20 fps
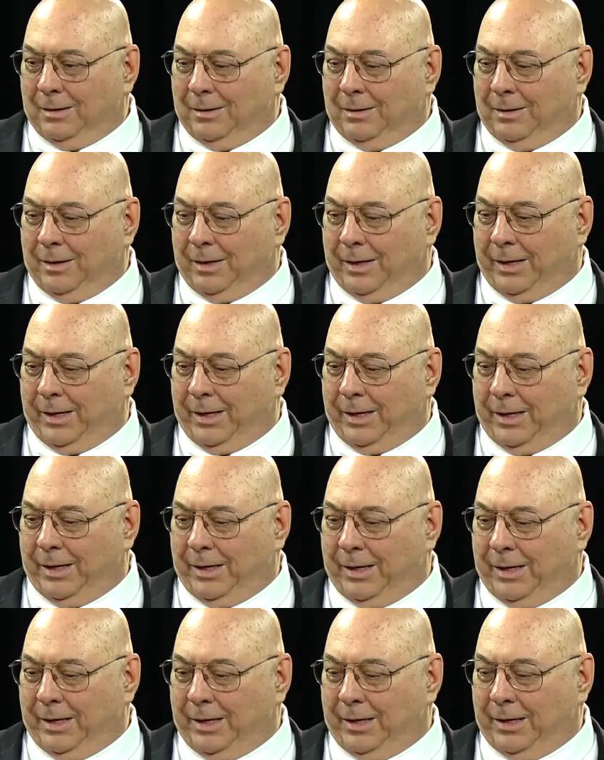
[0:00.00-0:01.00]

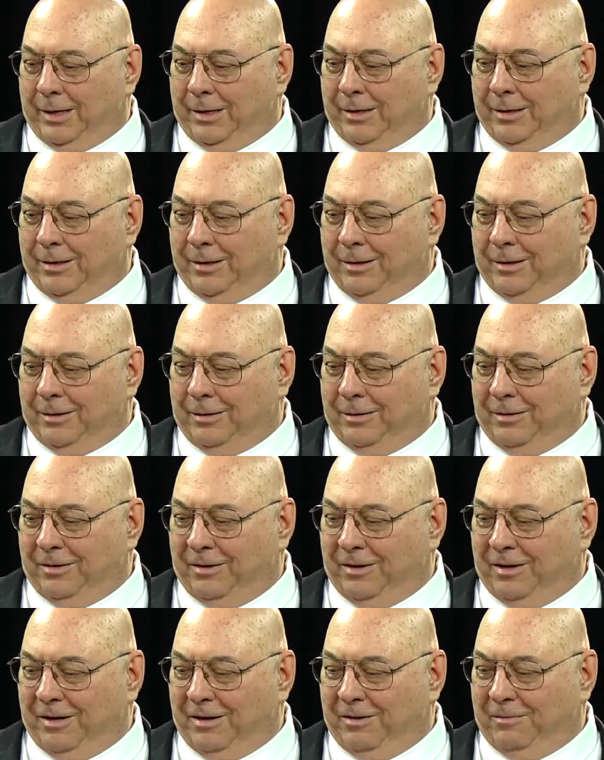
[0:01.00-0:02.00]
The
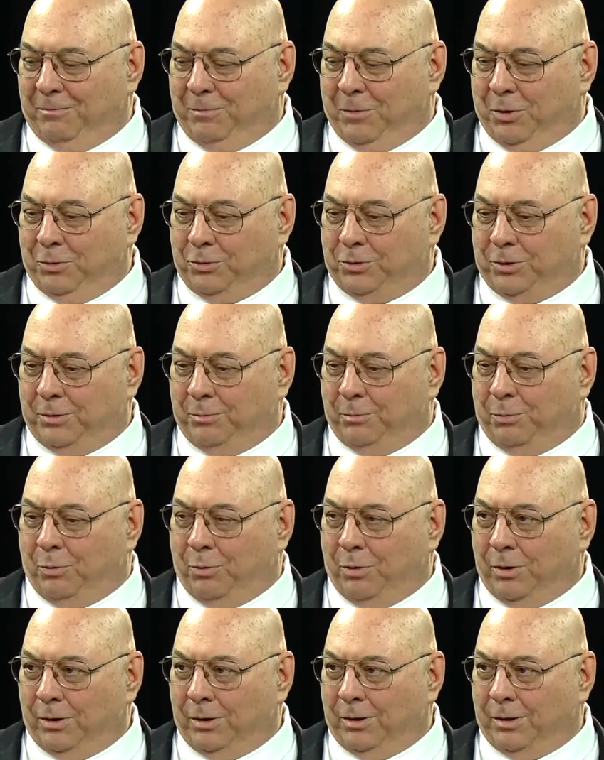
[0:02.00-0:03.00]
most
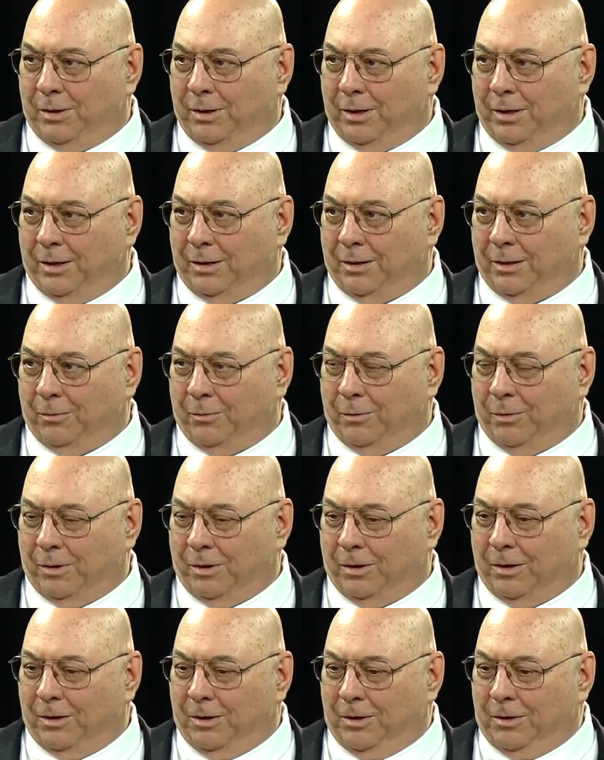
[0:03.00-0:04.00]
important thing that
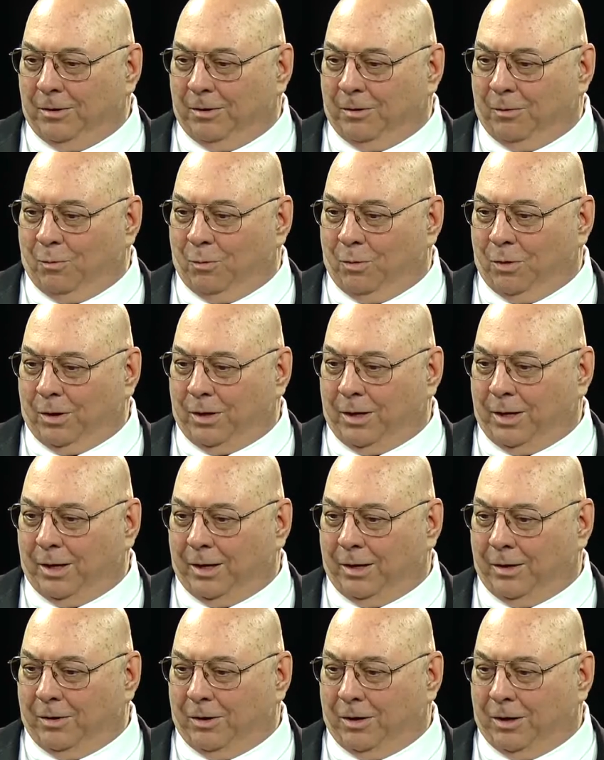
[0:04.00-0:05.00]
we're
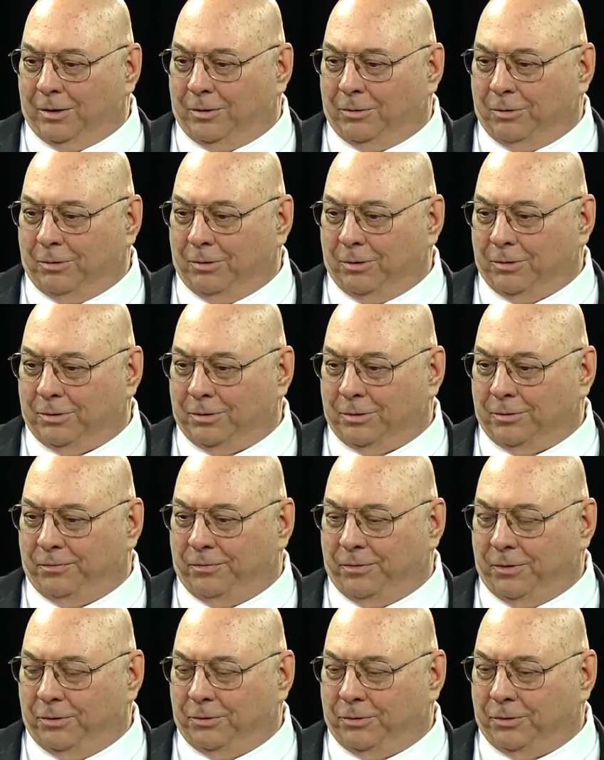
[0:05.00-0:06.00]
working on towards the
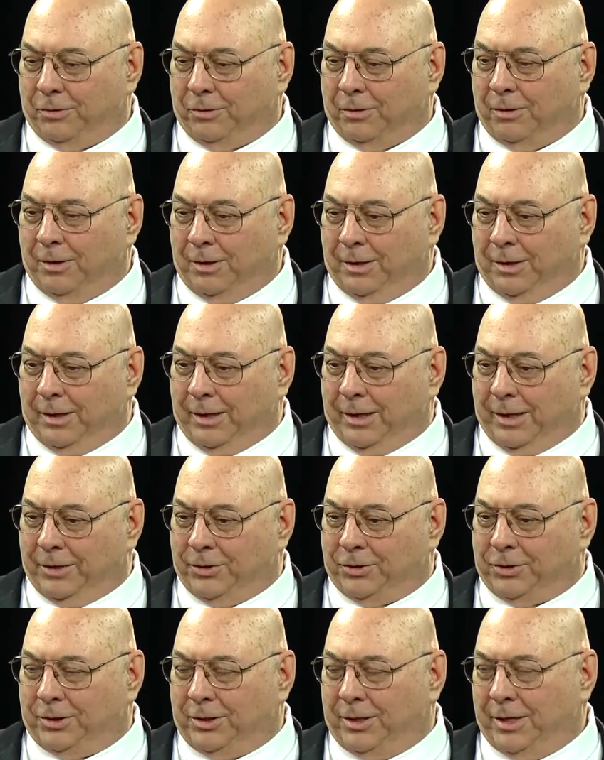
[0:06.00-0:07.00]
future
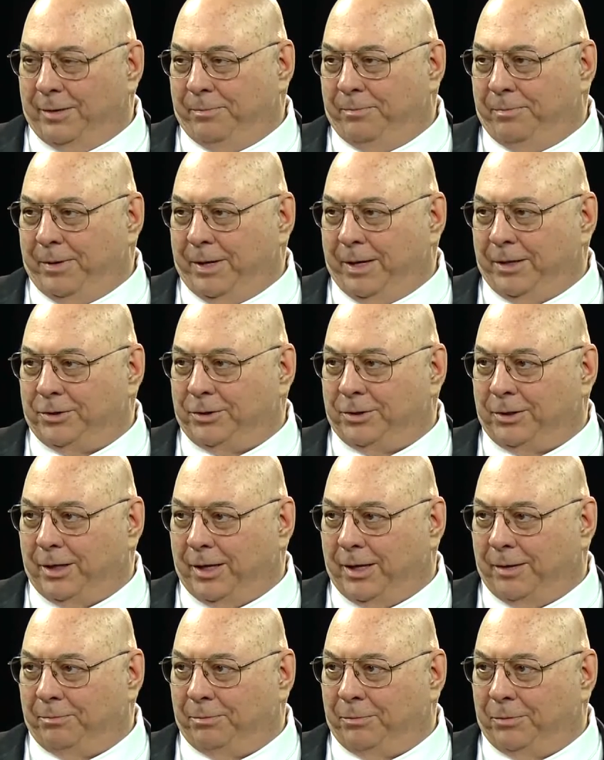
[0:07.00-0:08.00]
is step by
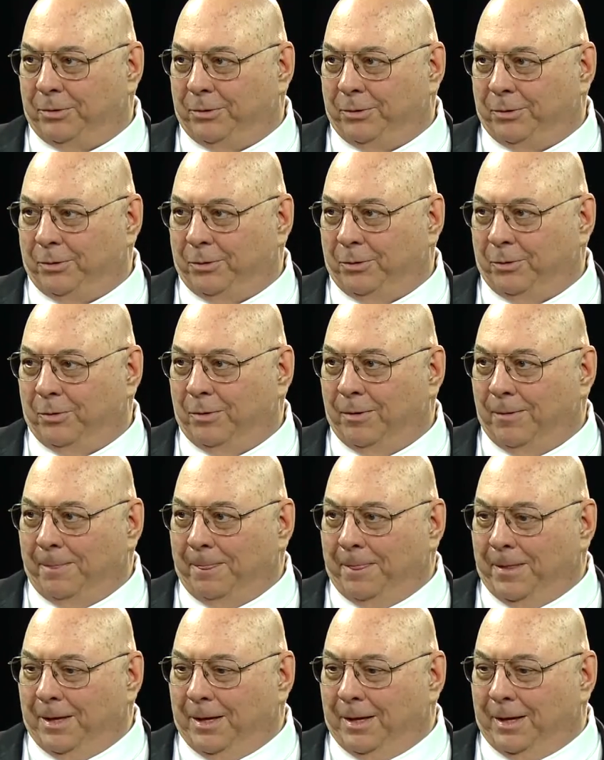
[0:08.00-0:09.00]
step to
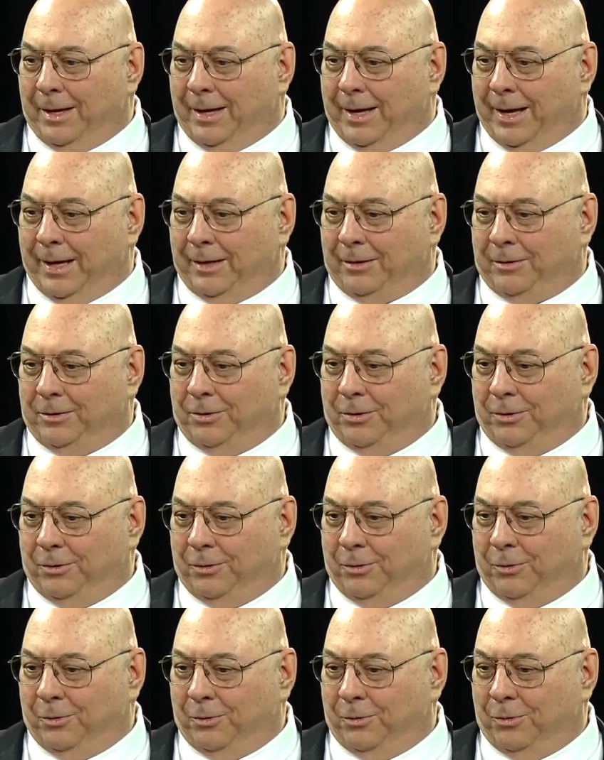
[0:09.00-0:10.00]
get
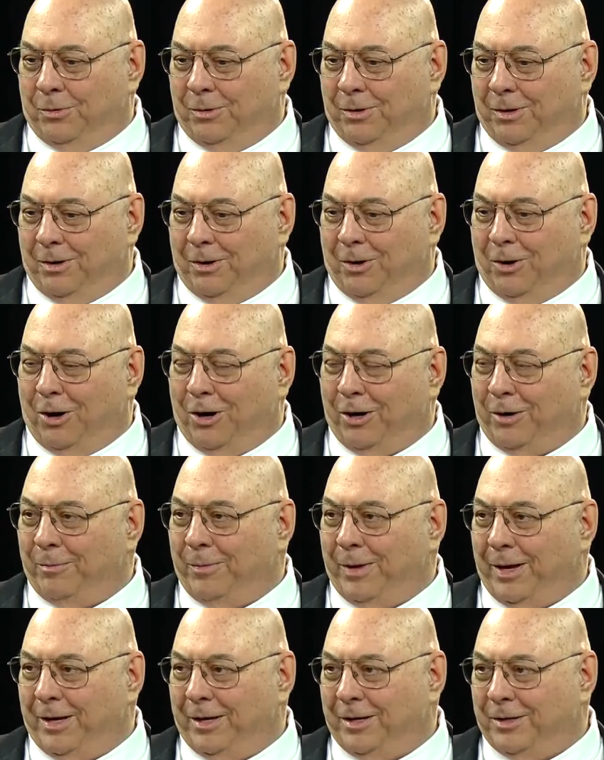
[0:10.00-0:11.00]
to
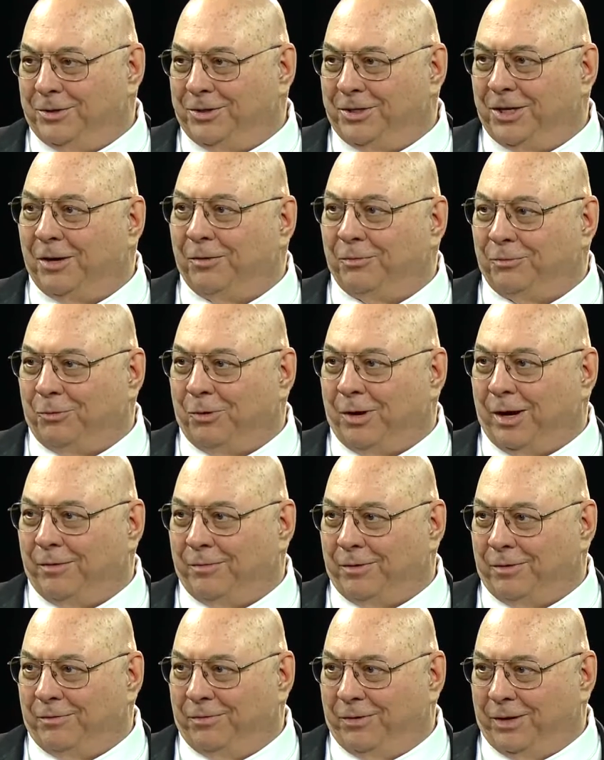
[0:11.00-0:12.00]
automated
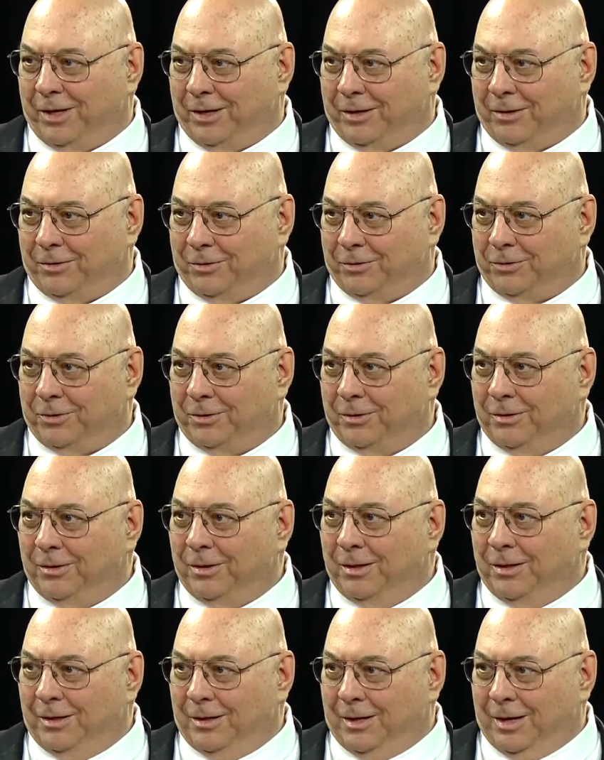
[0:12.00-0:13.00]
self-driving vehicles,
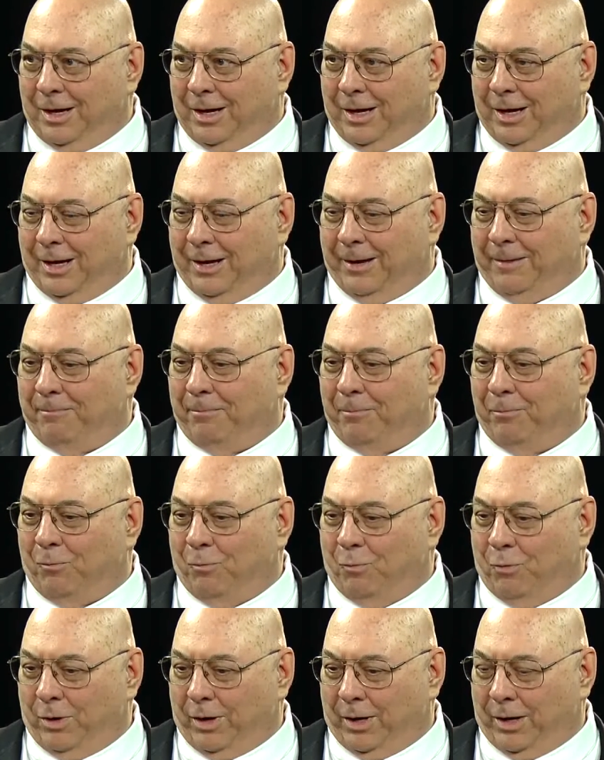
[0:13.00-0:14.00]

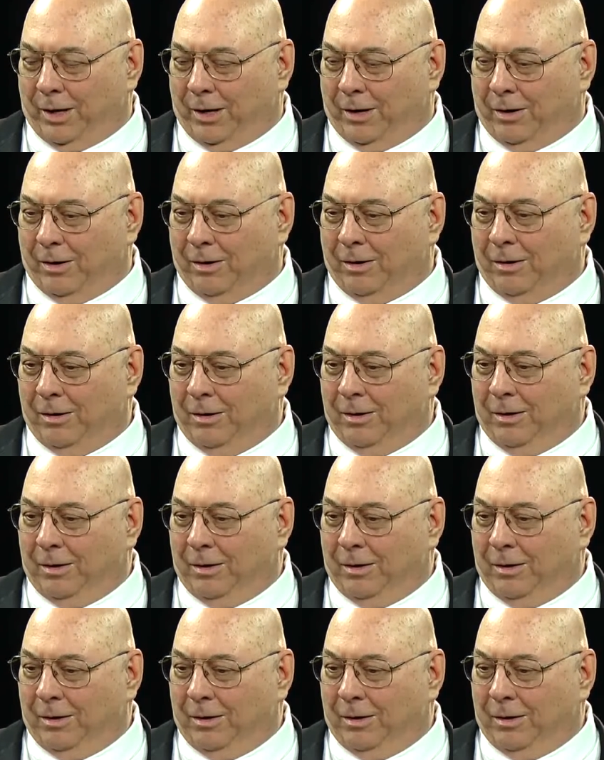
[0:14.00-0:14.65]
where